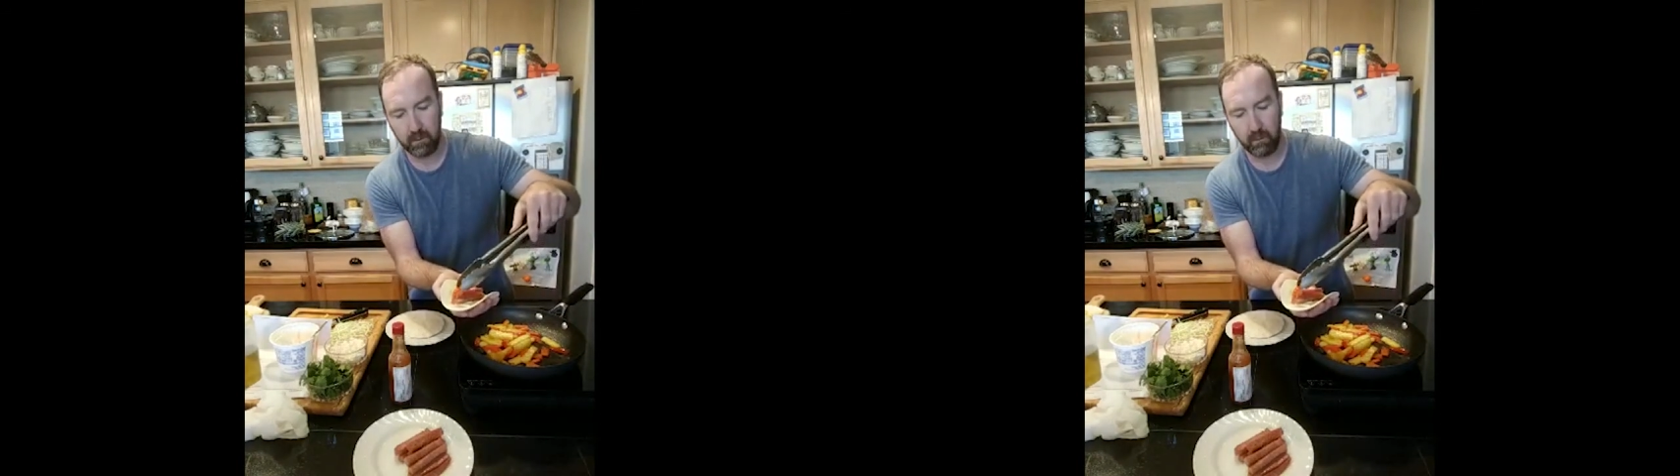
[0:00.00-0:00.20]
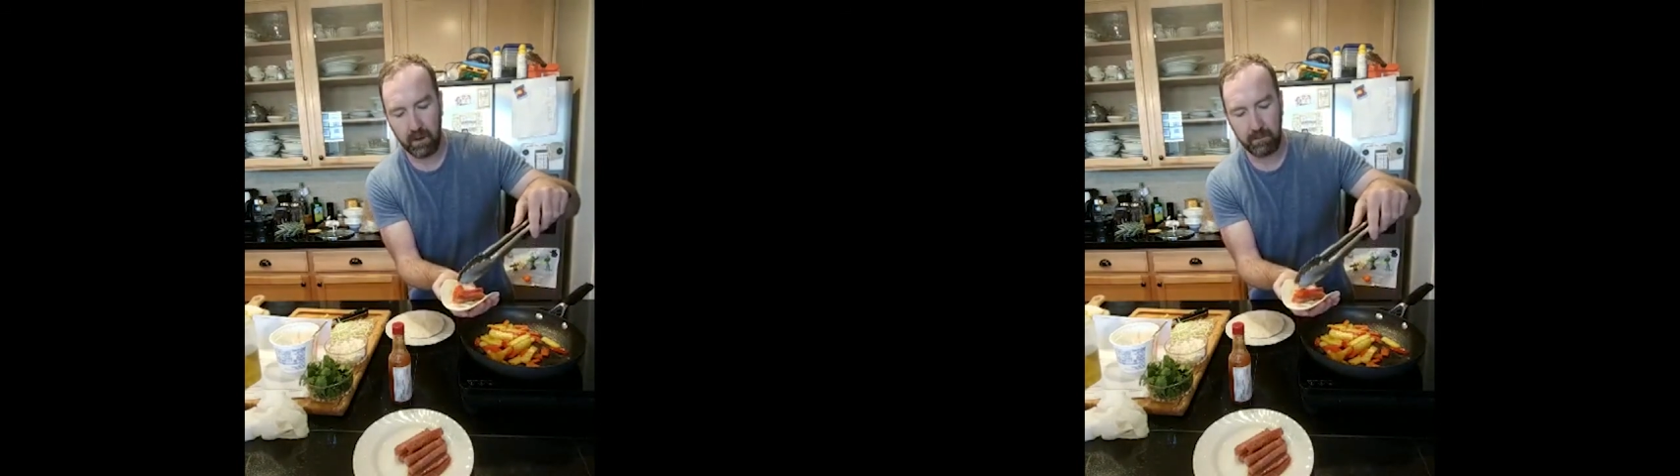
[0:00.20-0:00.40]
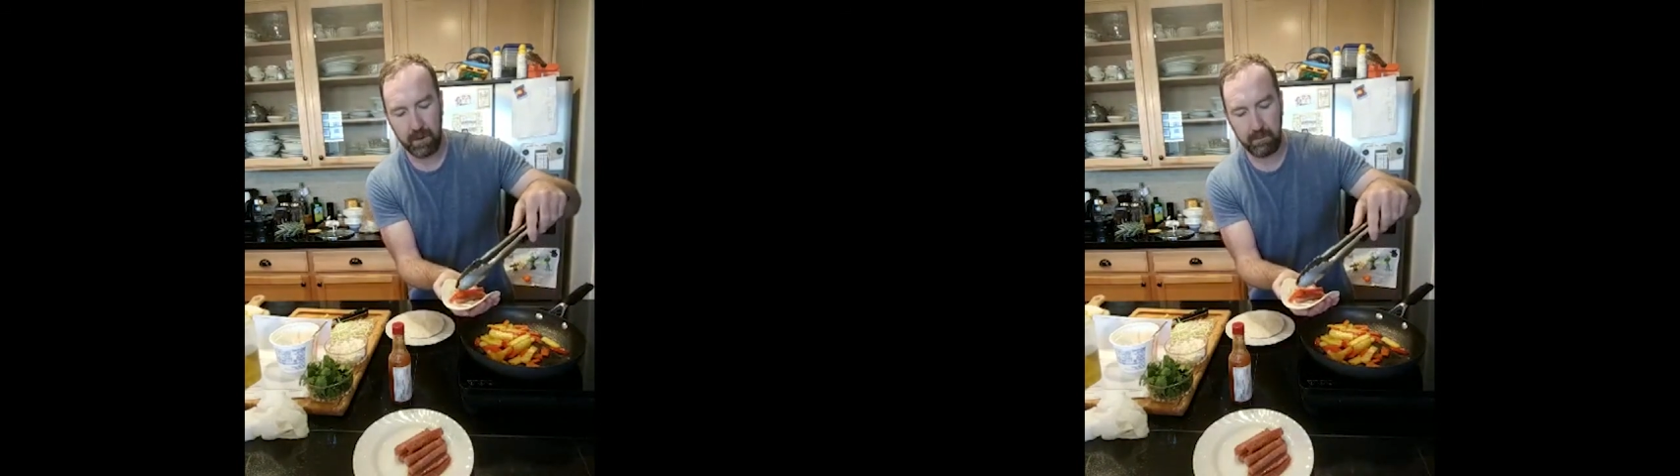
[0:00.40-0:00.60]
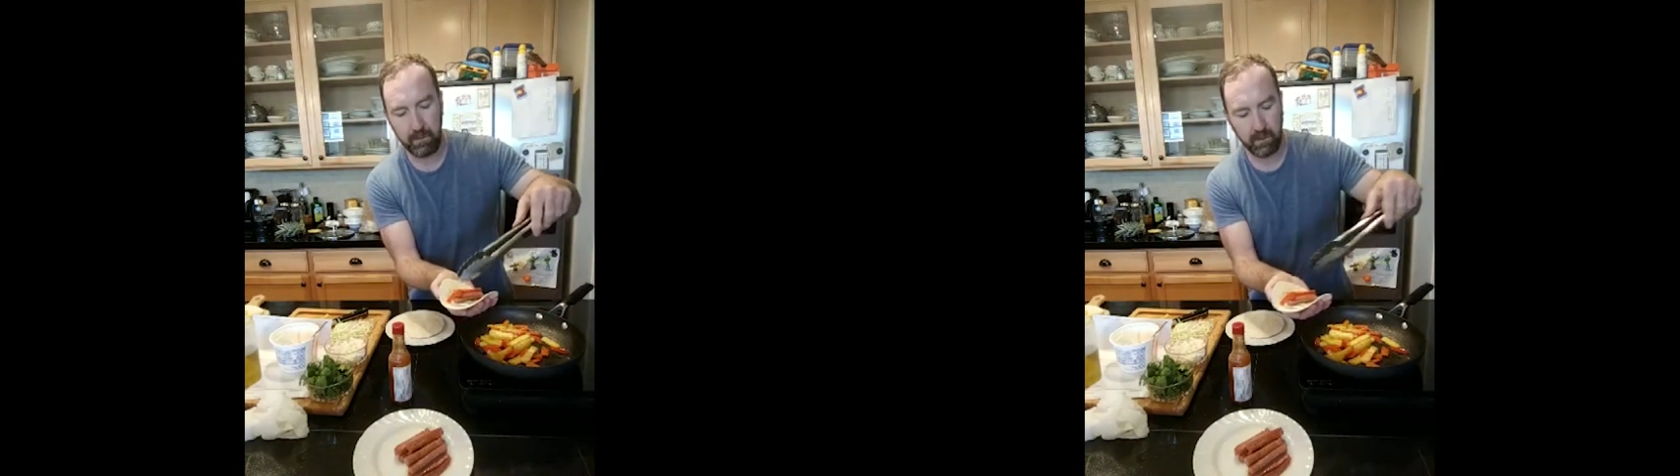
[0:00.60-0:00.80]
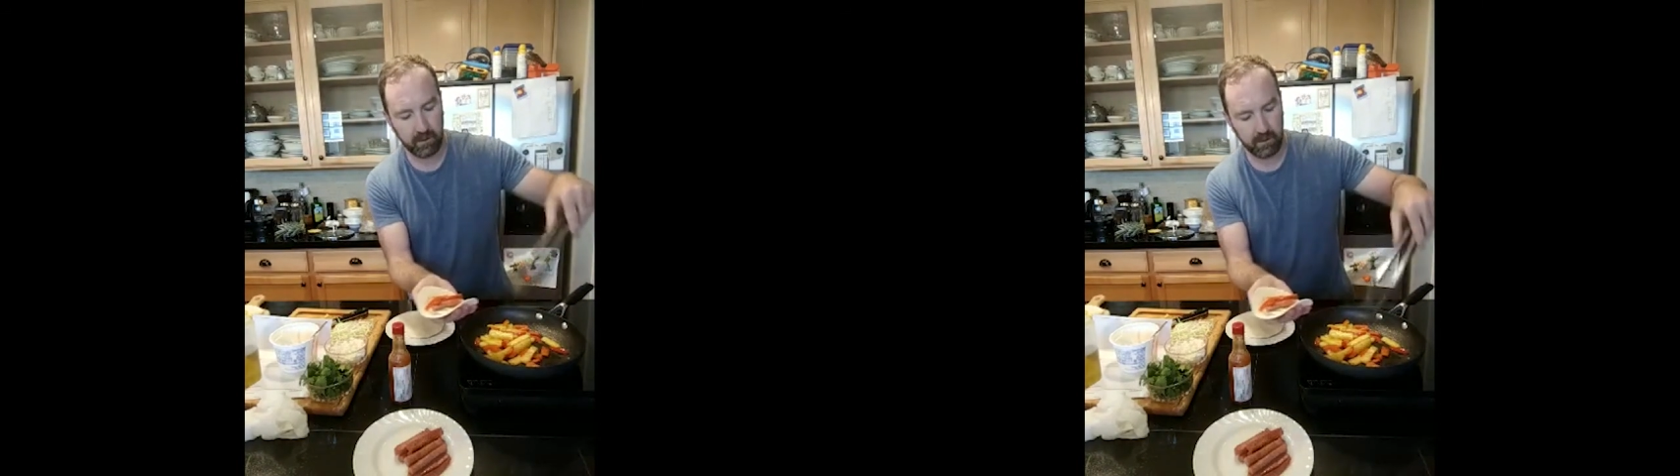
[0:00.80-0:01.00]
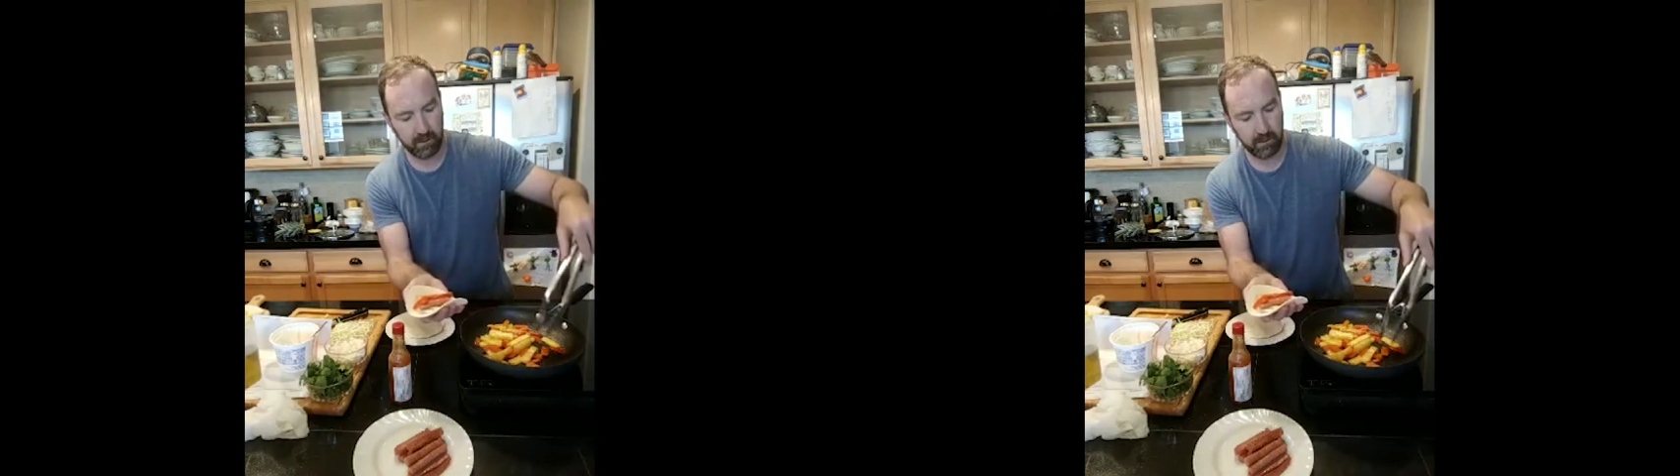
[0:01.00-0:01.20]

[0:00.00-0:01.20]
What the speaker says: red peppers.